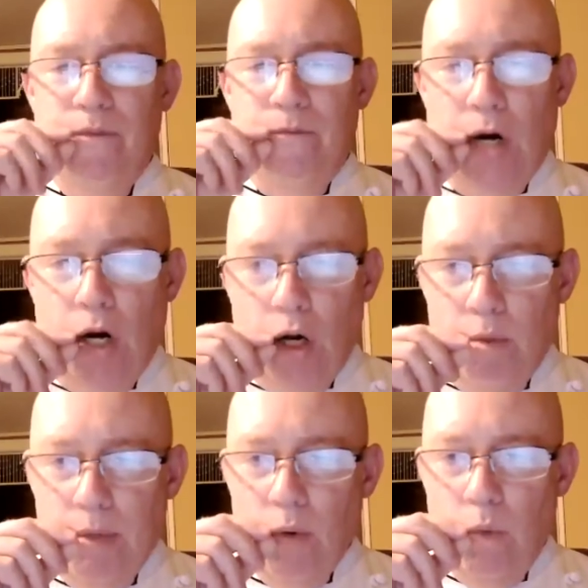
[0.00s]

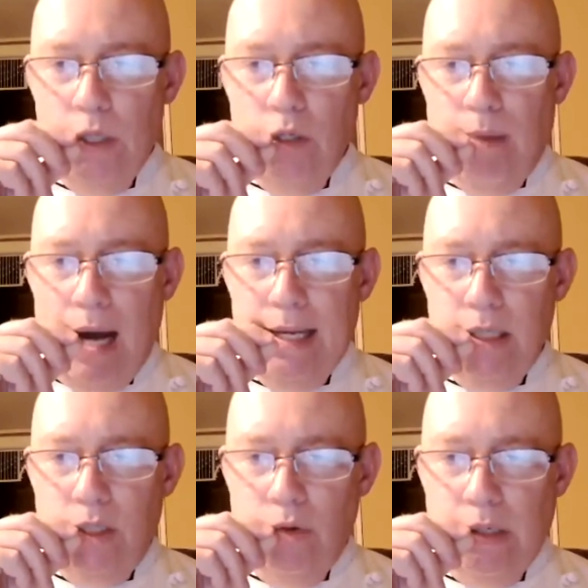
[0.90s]
firm when you bite
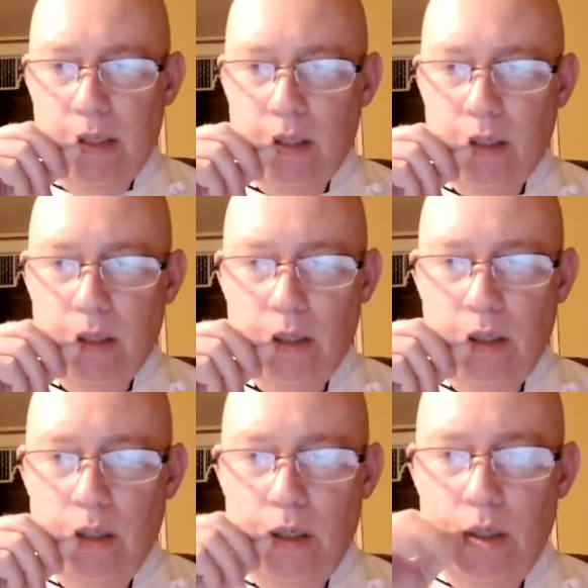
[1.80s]
into it.
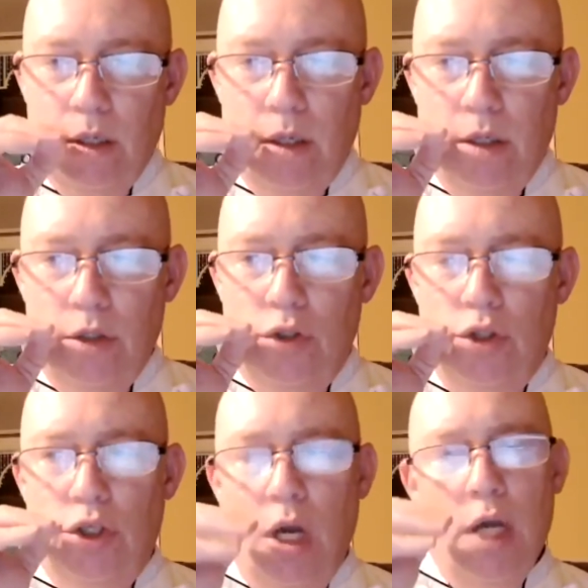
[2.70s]

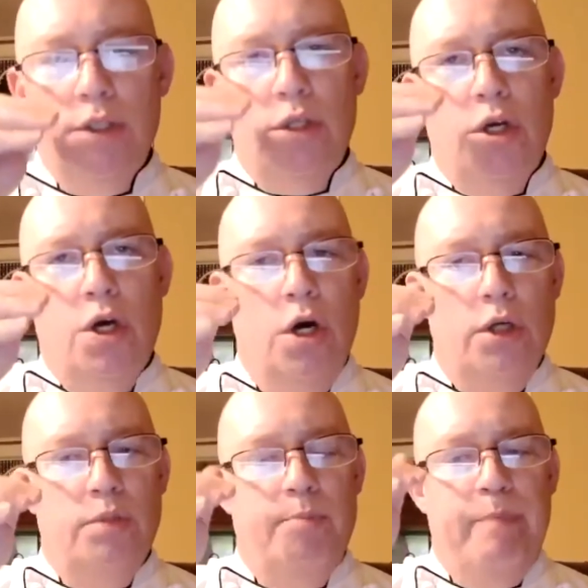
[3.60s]
Just
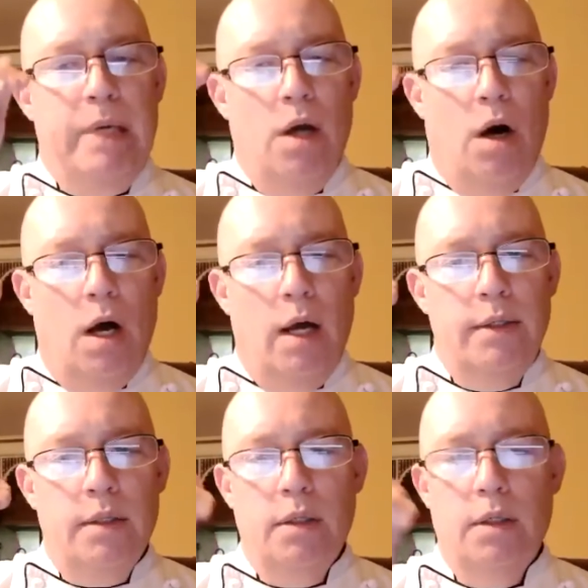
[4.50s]
cooked
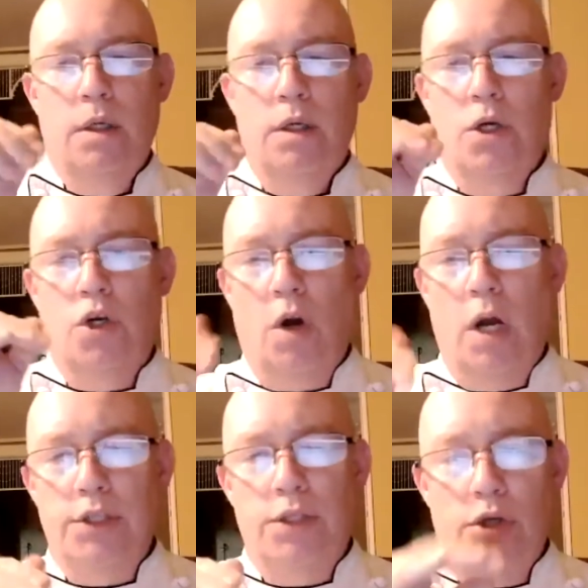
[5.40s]
beyond
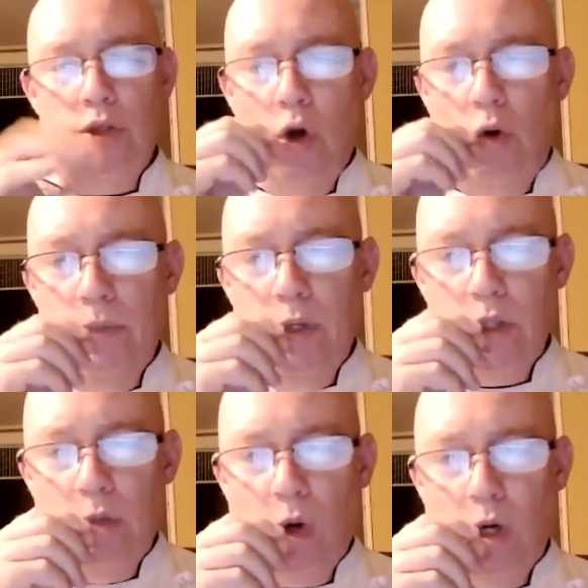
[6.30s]
crunch. There's
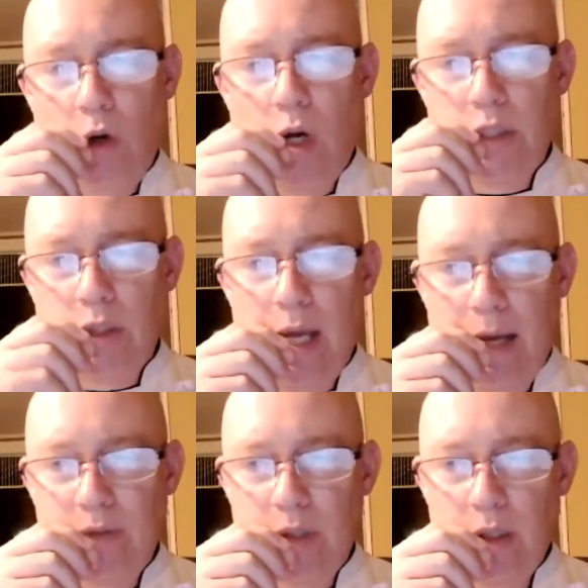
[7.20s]
no more crunch
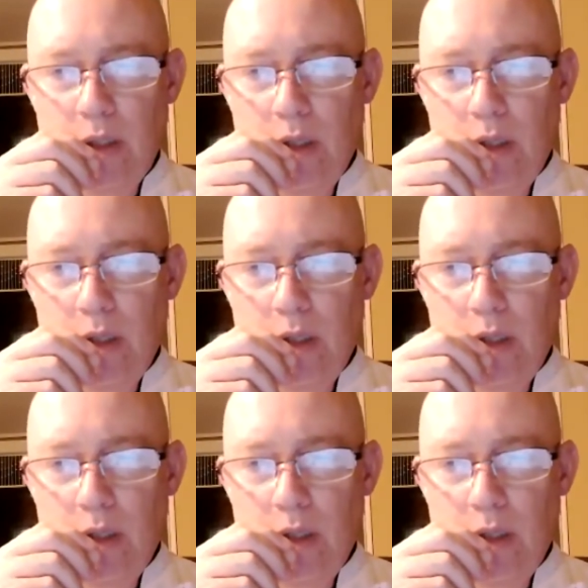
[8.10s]
left.